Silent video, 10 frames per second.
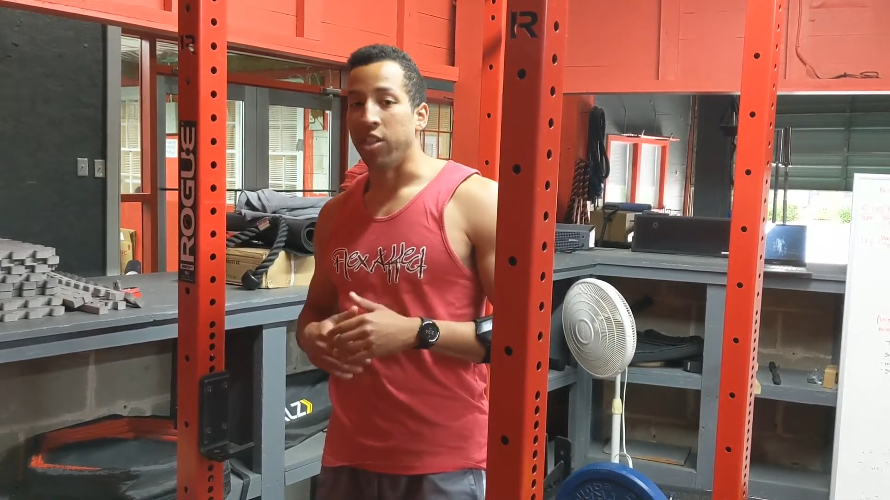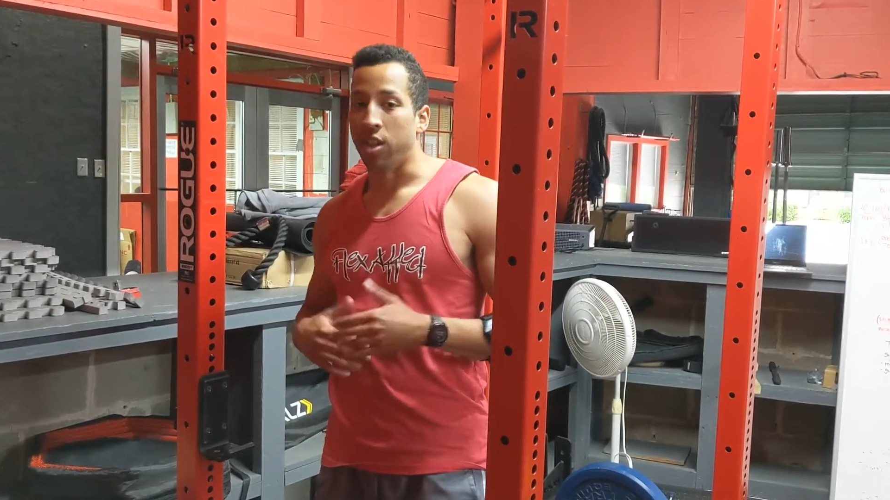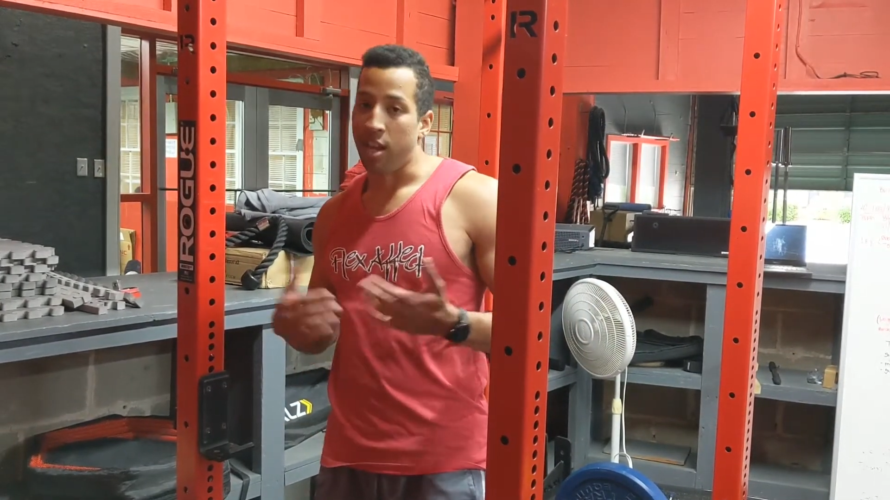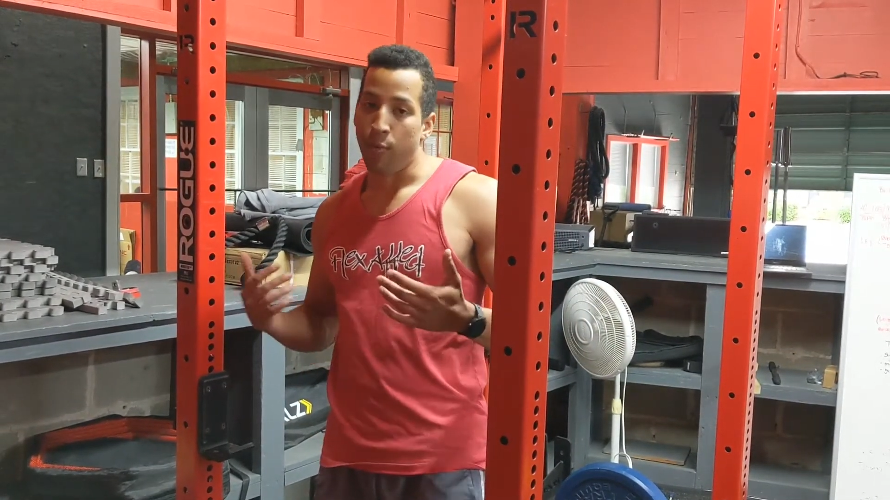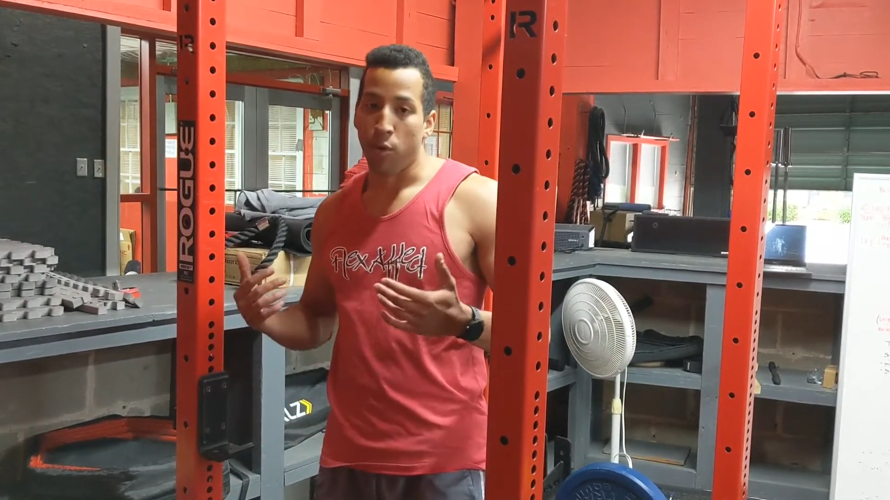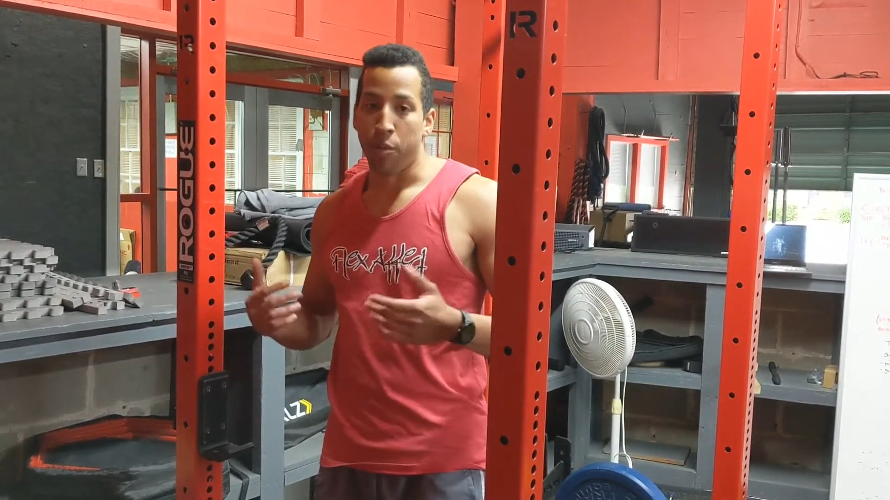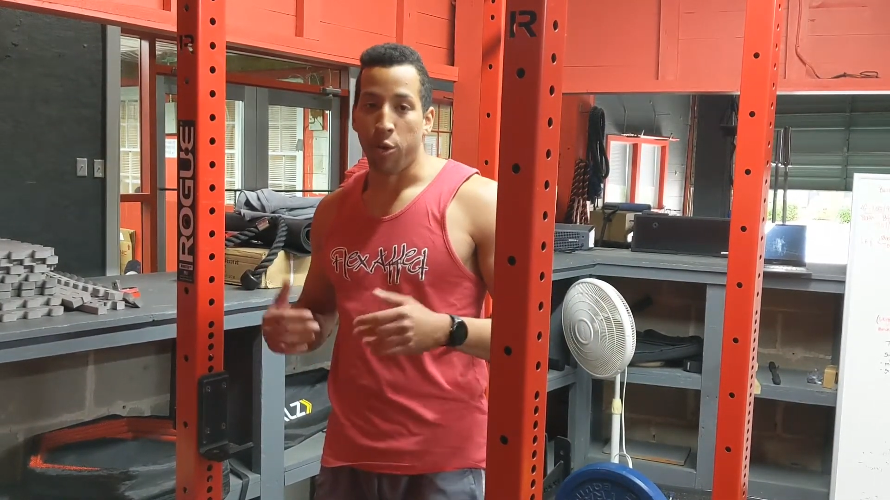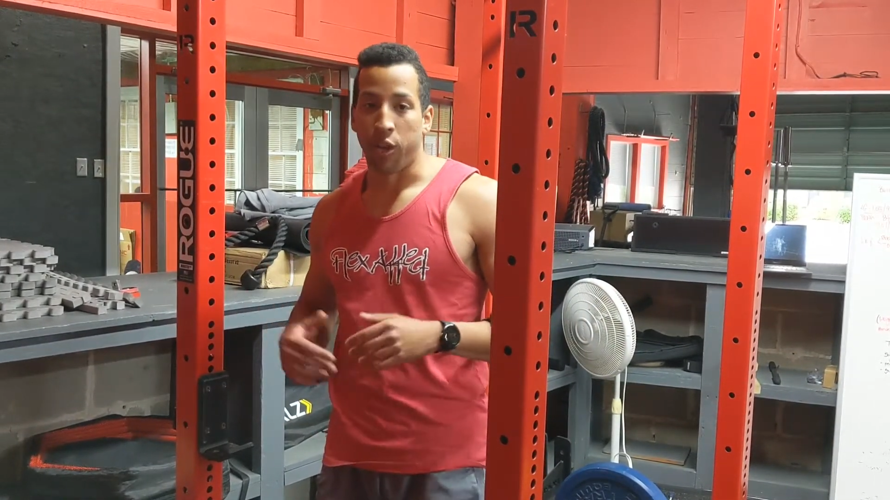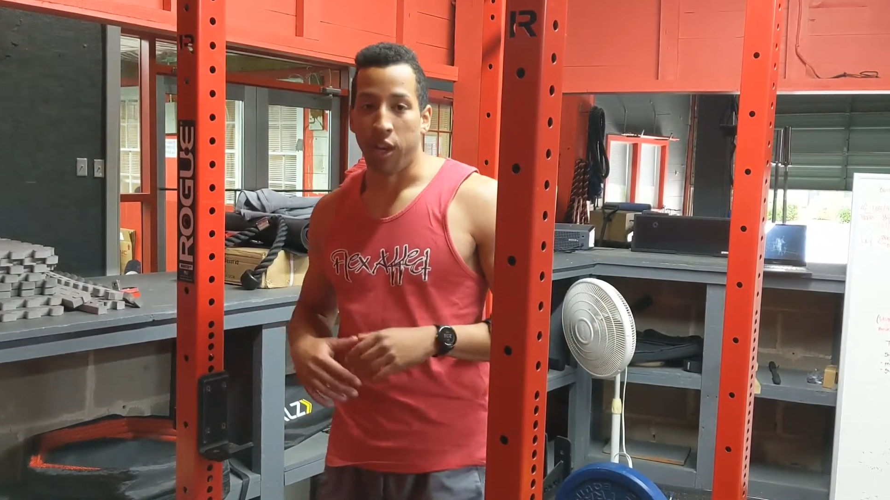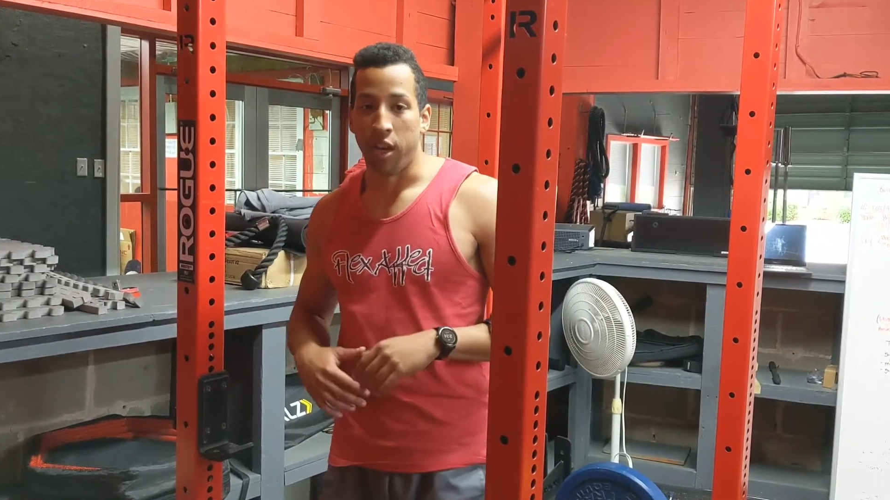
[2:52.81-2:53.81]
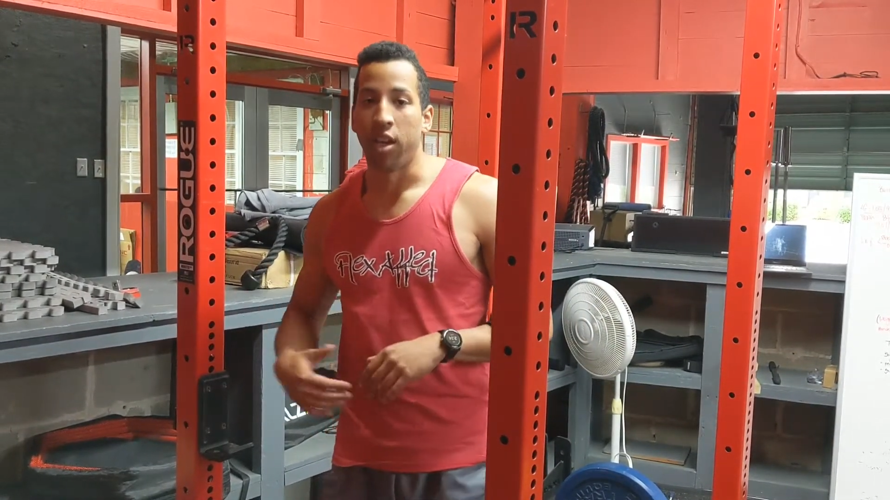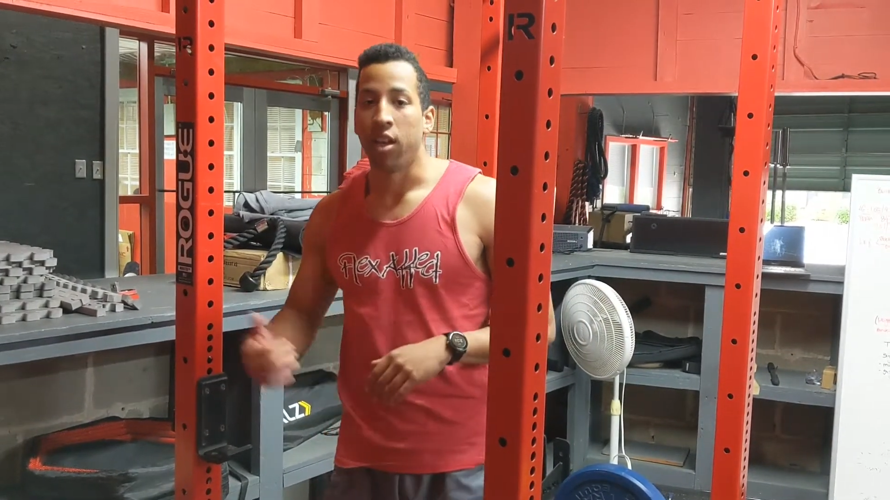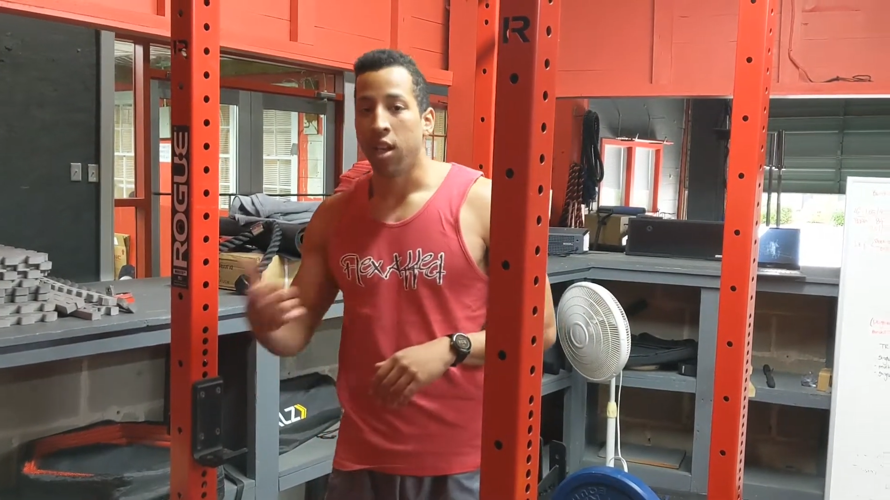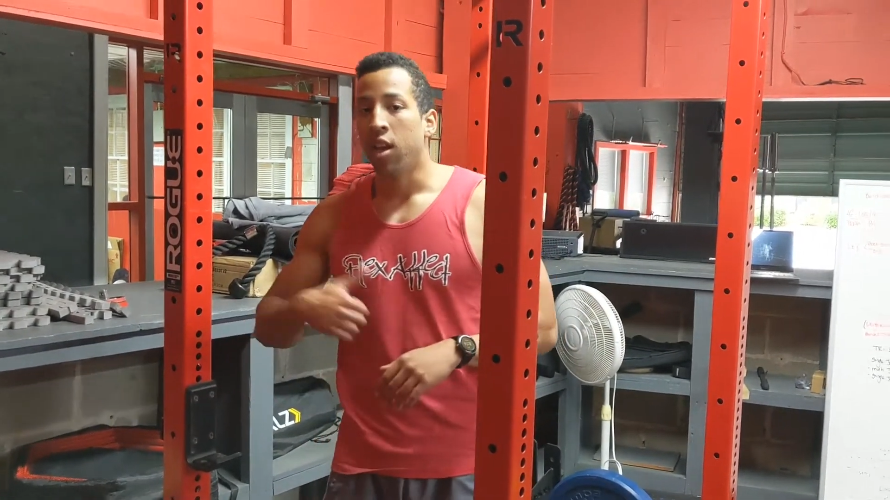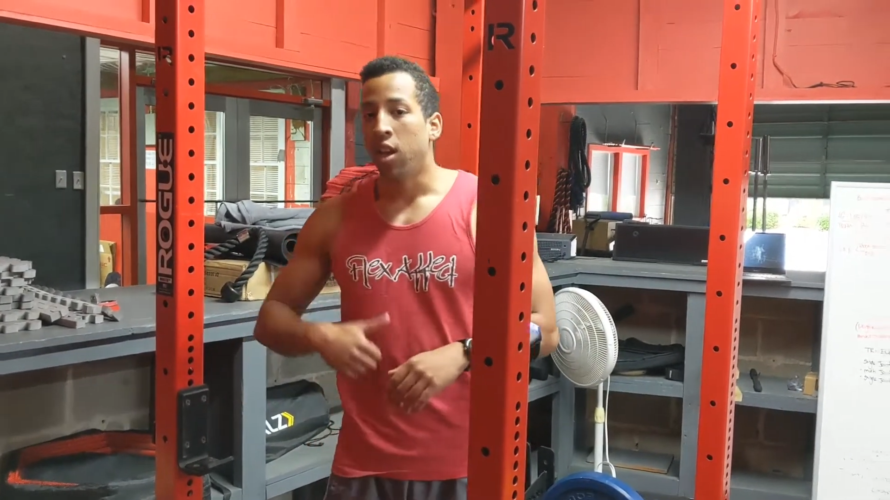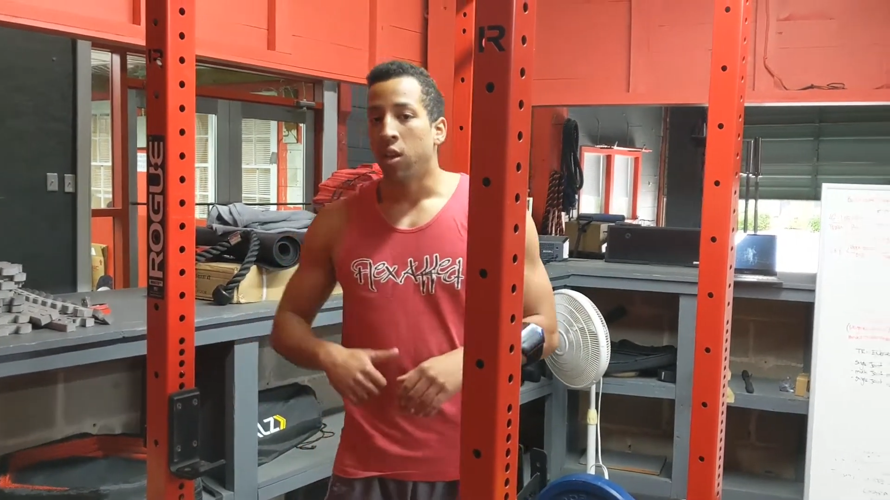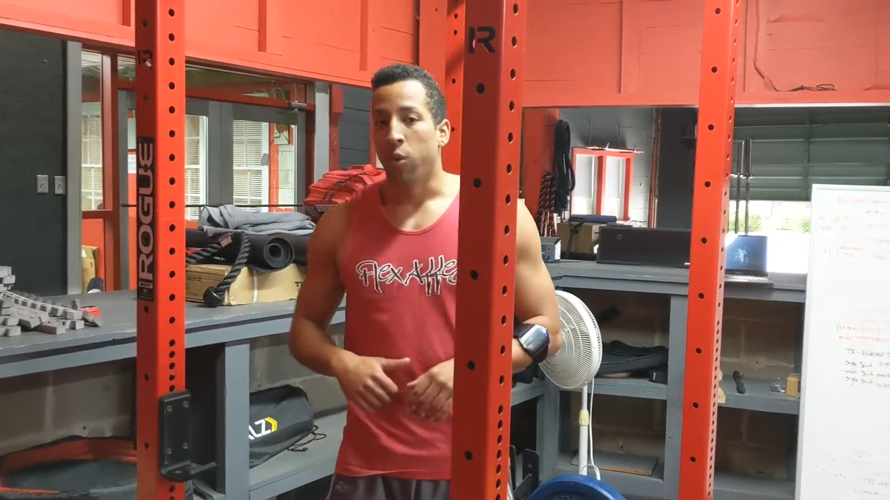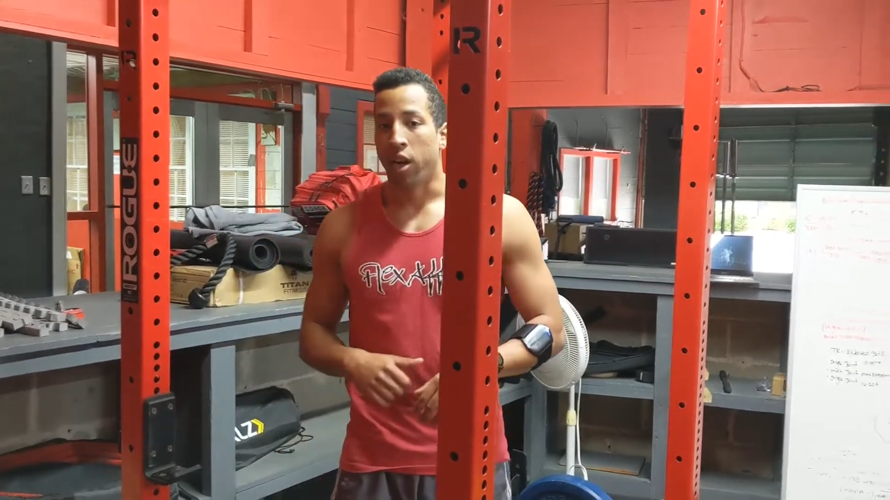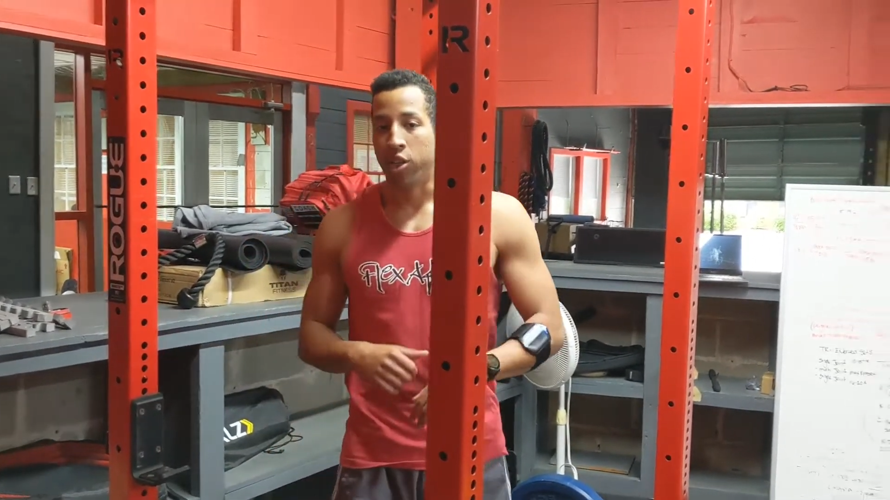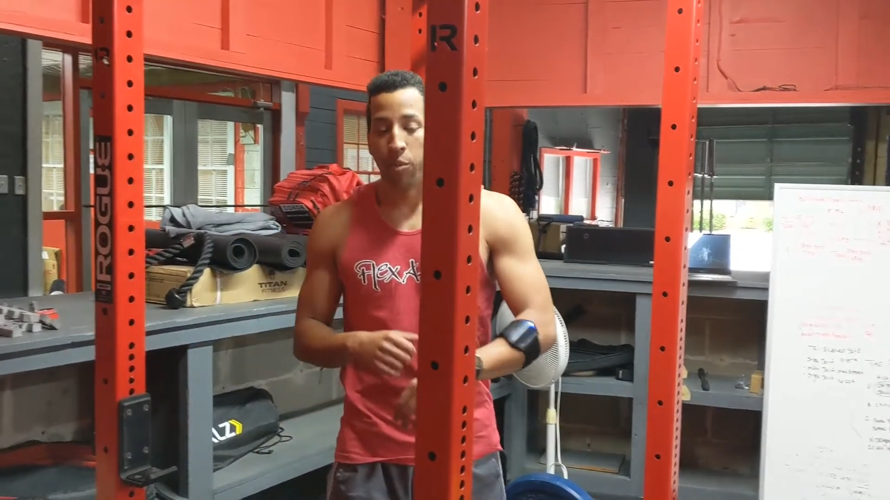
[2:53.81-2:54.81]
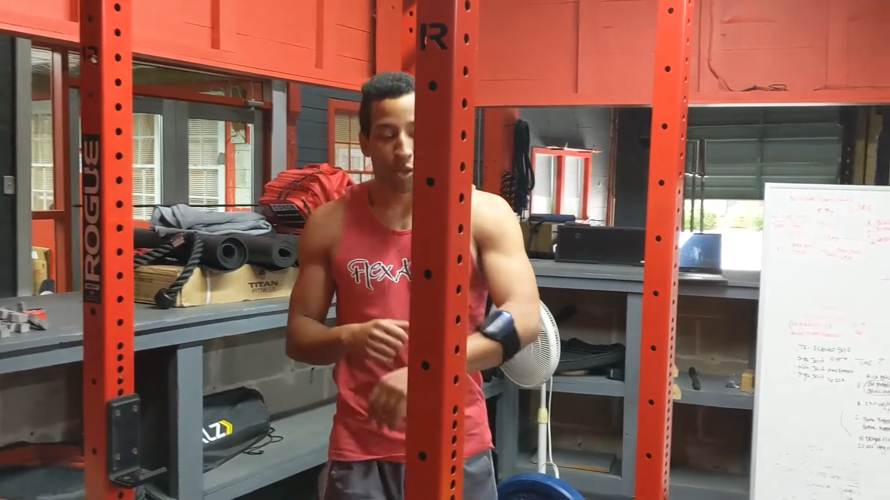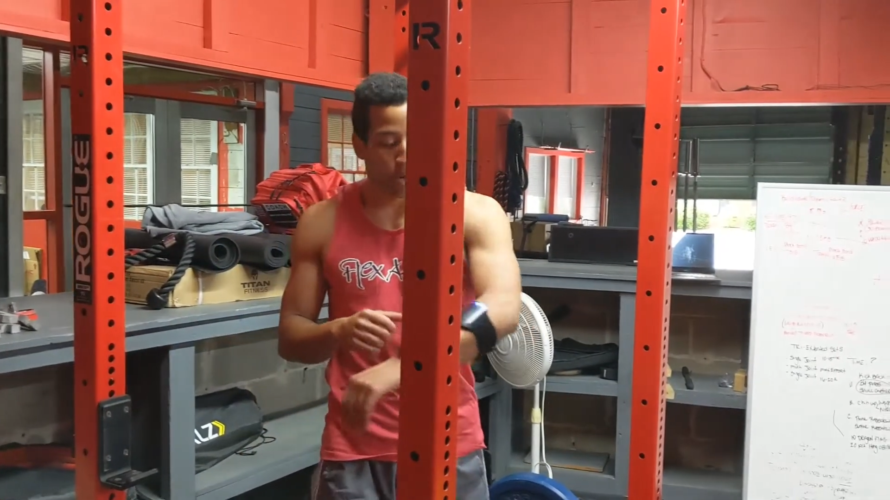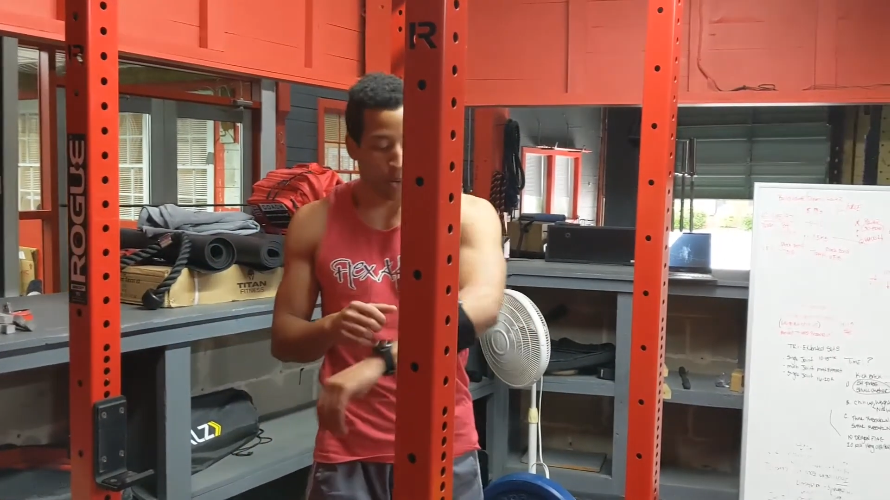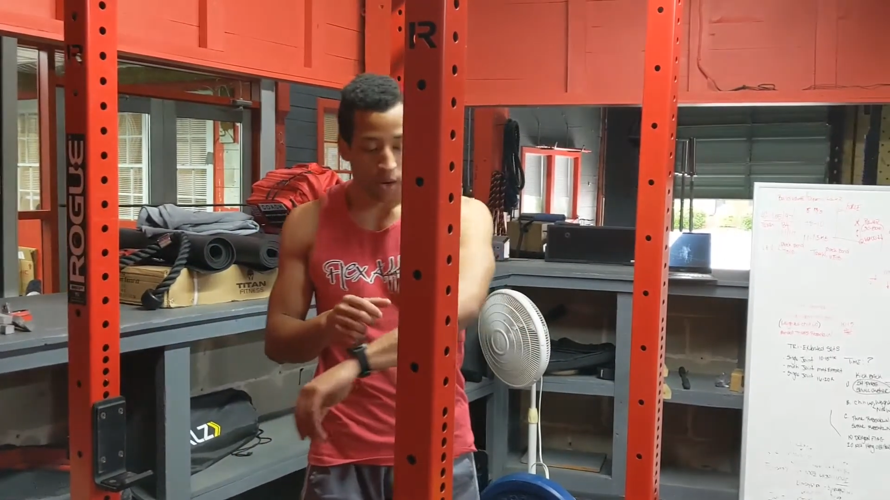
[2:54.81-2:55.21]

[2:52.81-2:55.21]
And then if we're both good, we're gonna jump into our